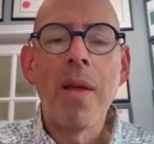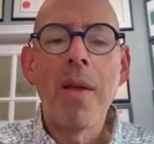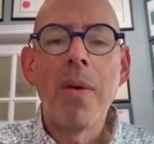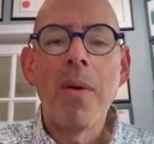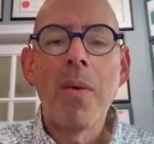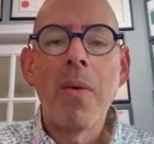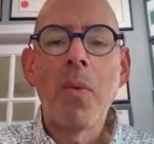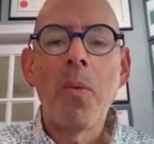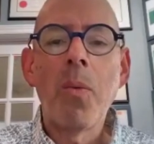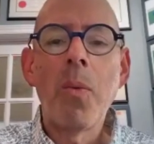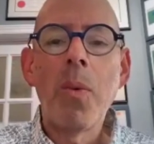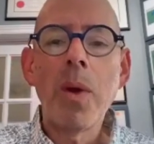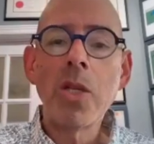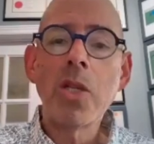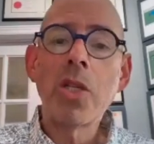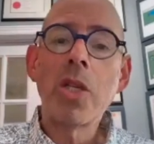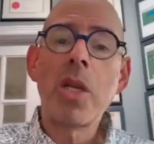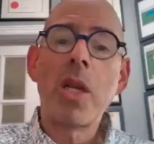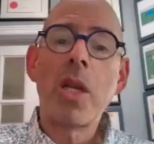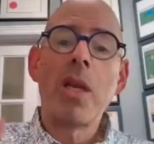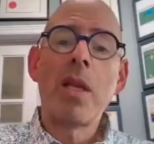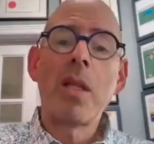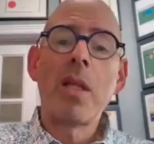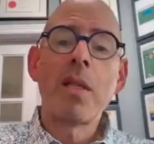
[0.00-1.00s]

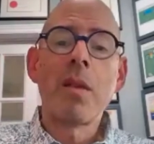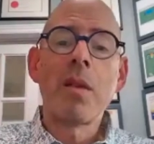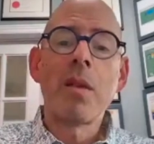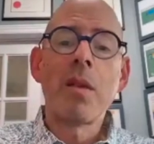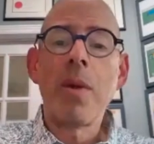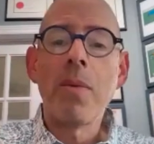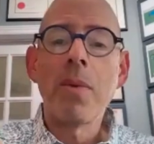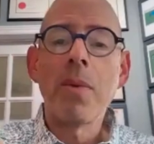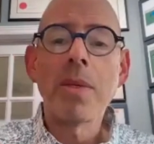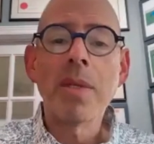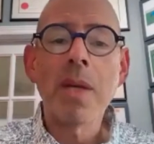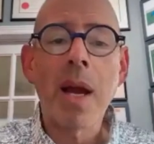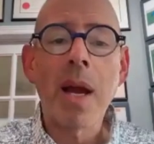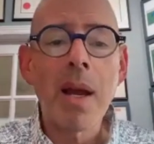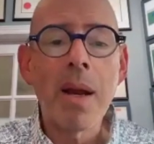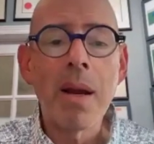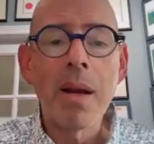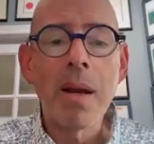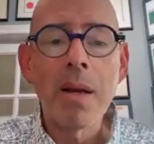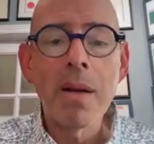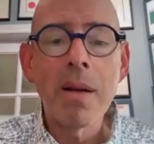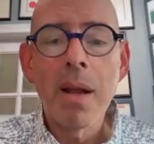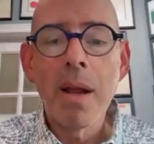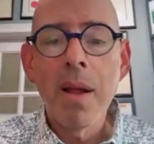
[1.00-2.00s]
wishing to be
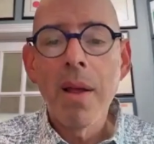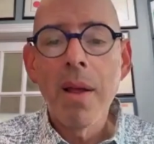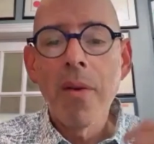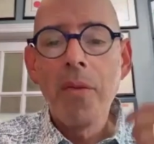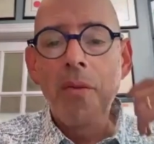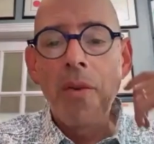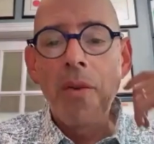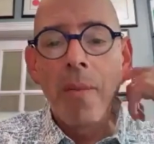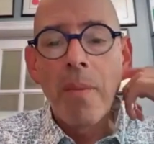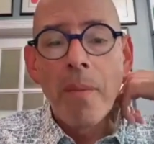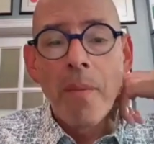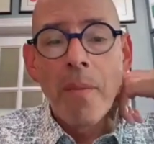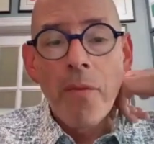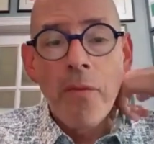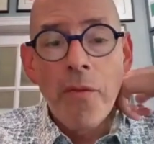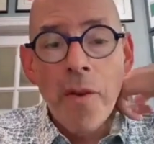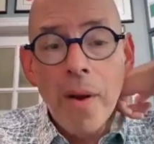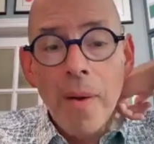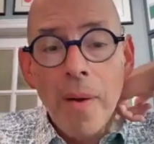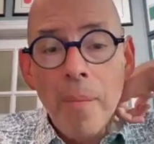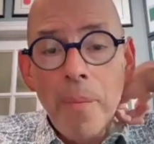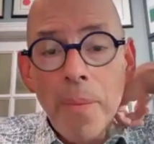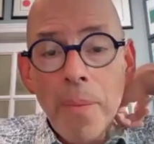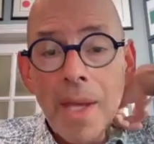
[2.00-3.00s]
retired from
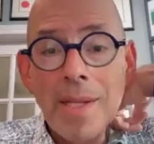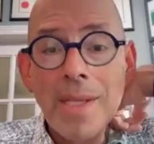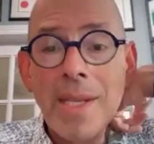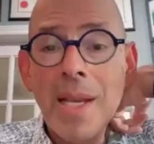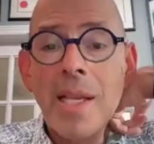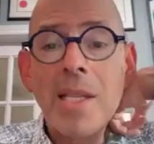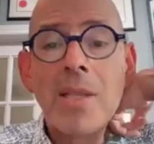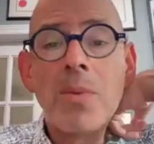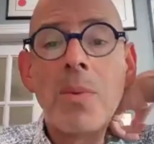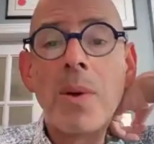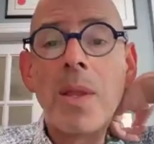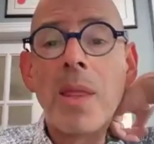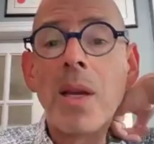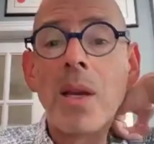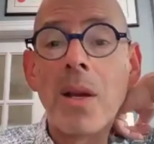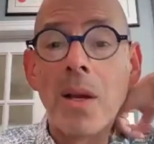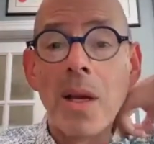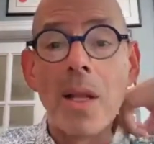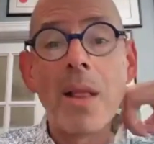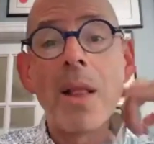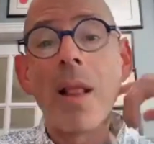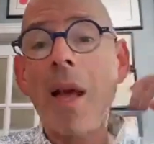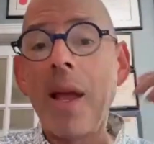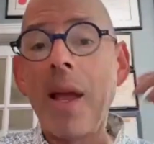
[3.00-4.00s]
because that's when the good
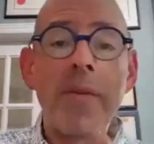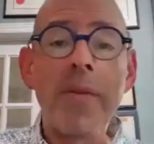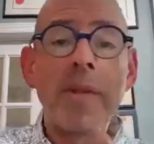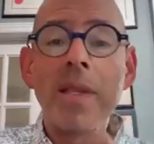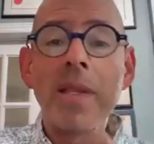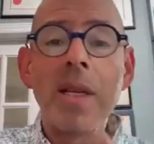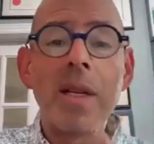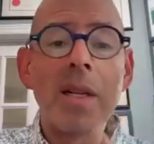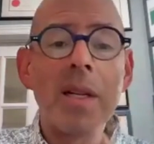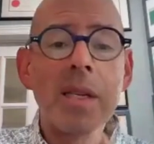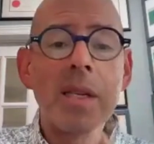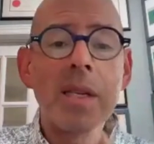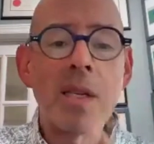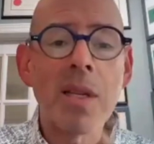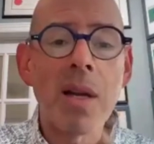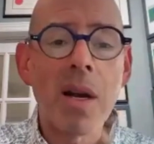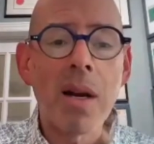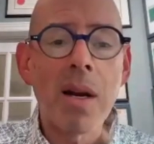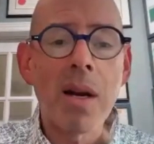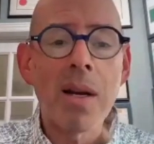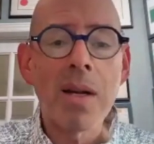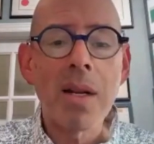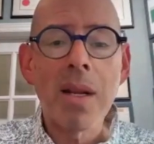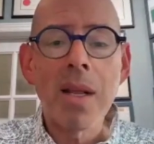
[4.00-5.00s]
life is going to
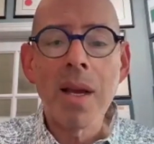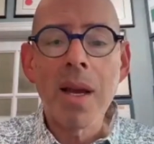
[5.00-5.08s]
start.